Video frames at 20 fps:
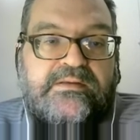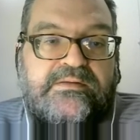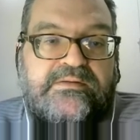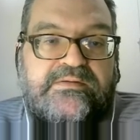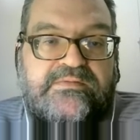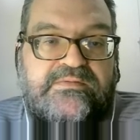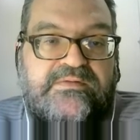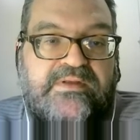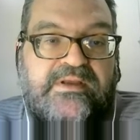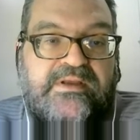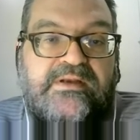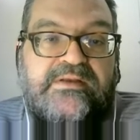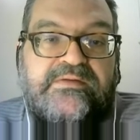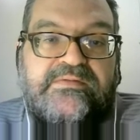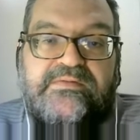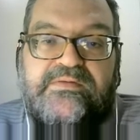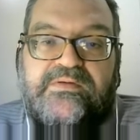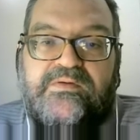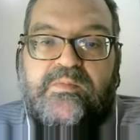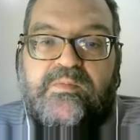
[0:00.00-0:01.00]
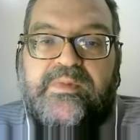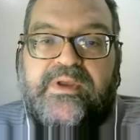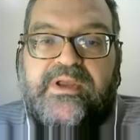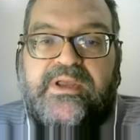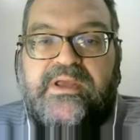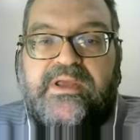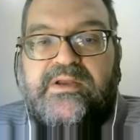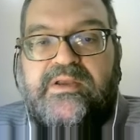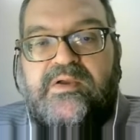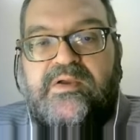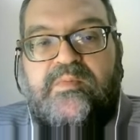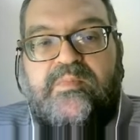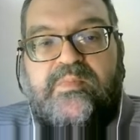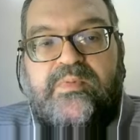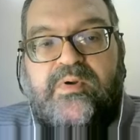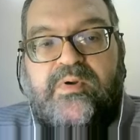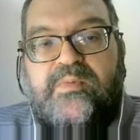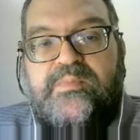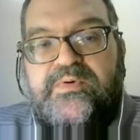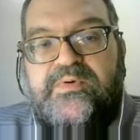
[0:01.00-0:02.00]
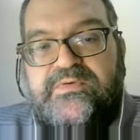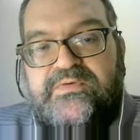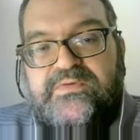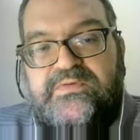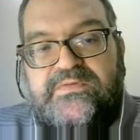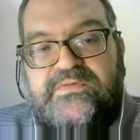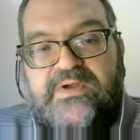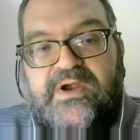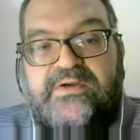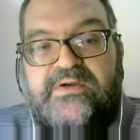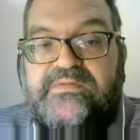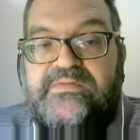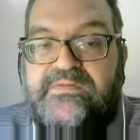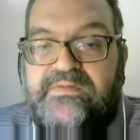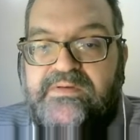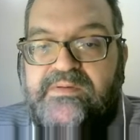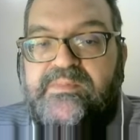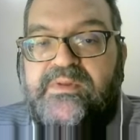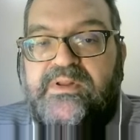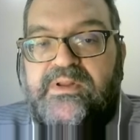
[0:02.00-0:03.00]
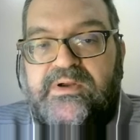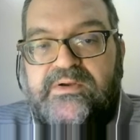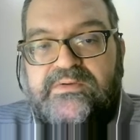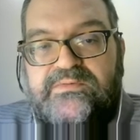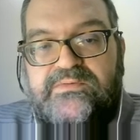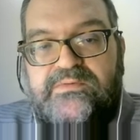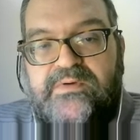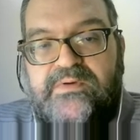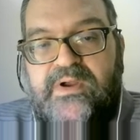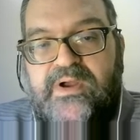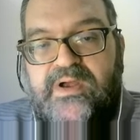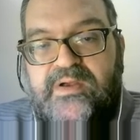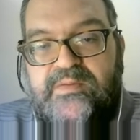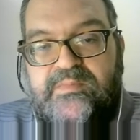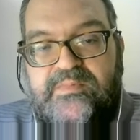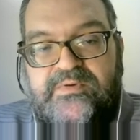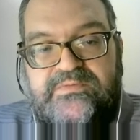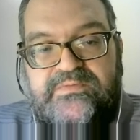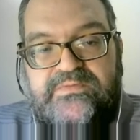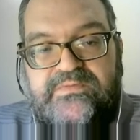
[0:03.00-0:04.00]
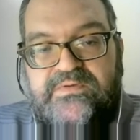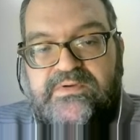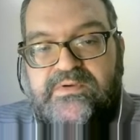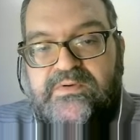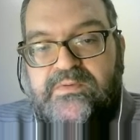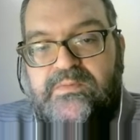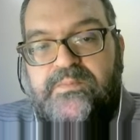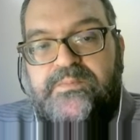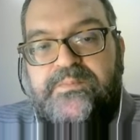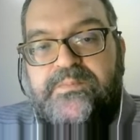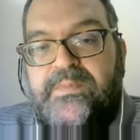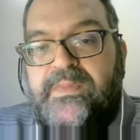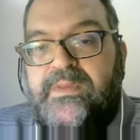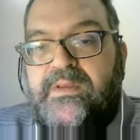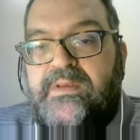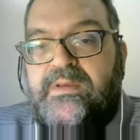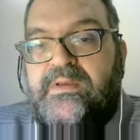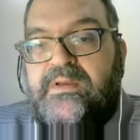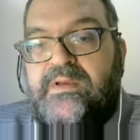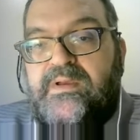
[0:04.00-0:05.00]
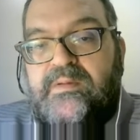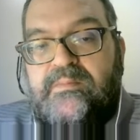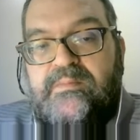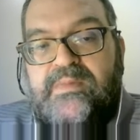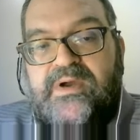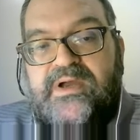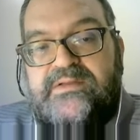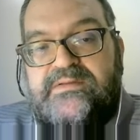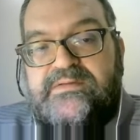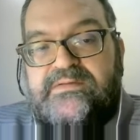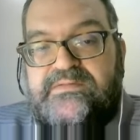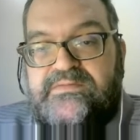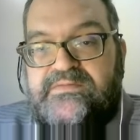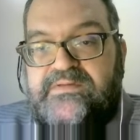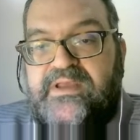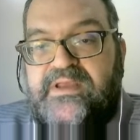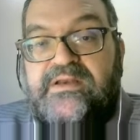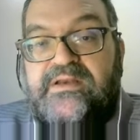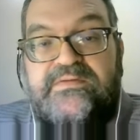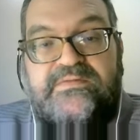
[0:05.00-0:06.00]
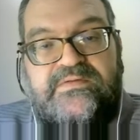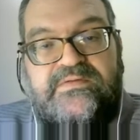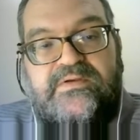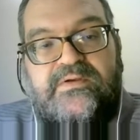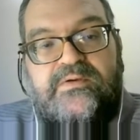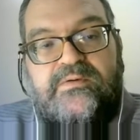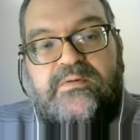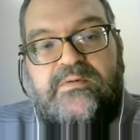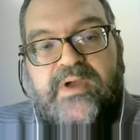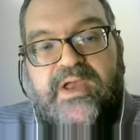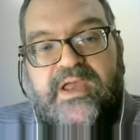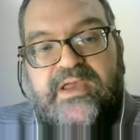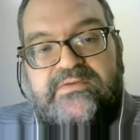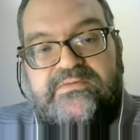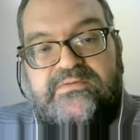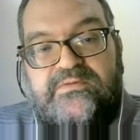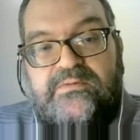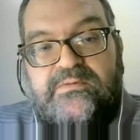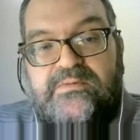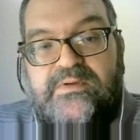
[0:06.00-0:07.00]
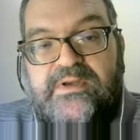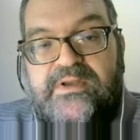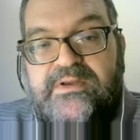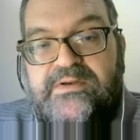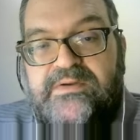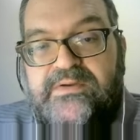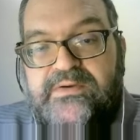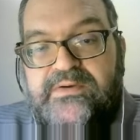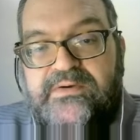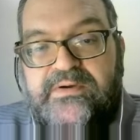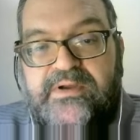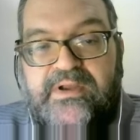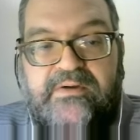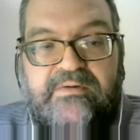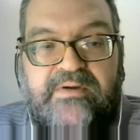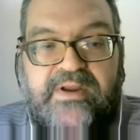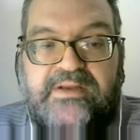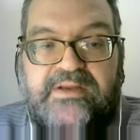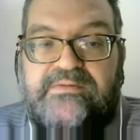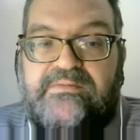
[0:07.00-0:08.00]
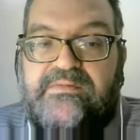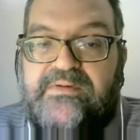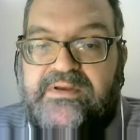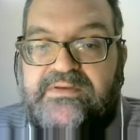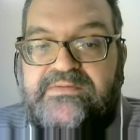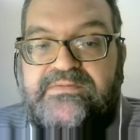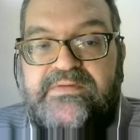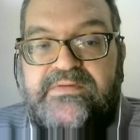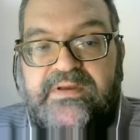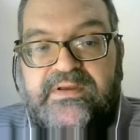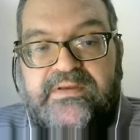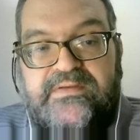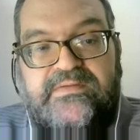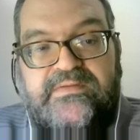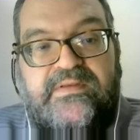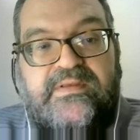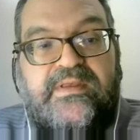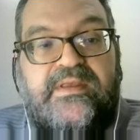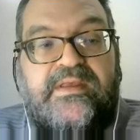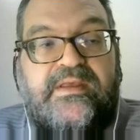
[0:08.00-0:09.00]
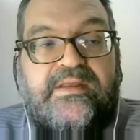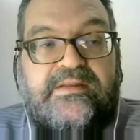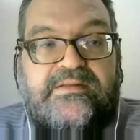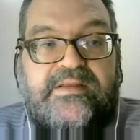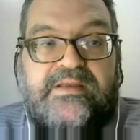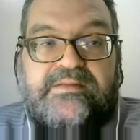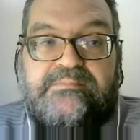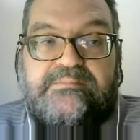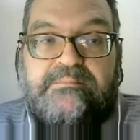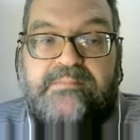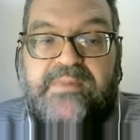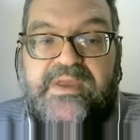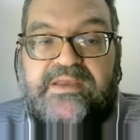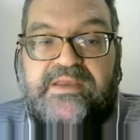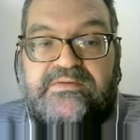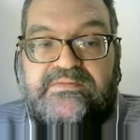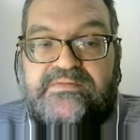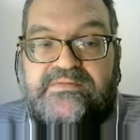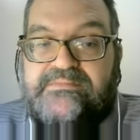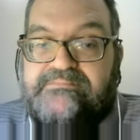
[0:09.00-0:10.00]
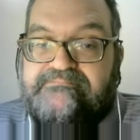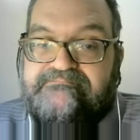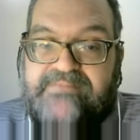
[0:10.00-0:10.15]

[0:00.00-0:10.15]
The stainless steel mechanical properties are similar to carbon steel, but stainless steel has nonlinear characteristics that makes